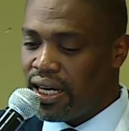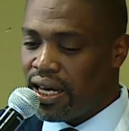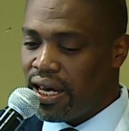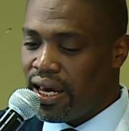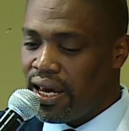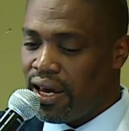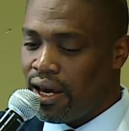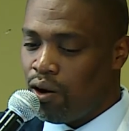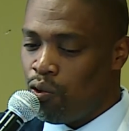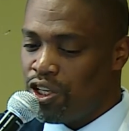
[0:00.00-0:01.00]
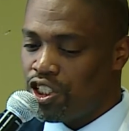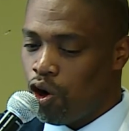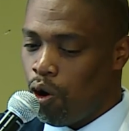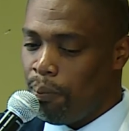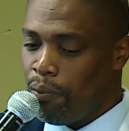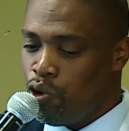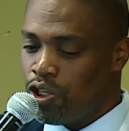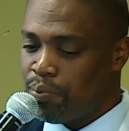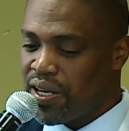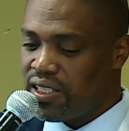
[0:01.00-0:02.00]
which
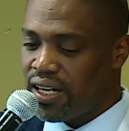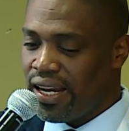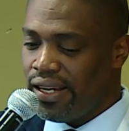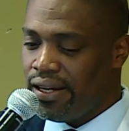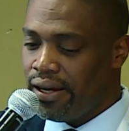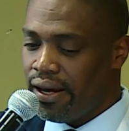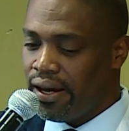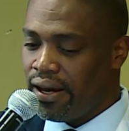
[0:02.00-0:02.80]
basically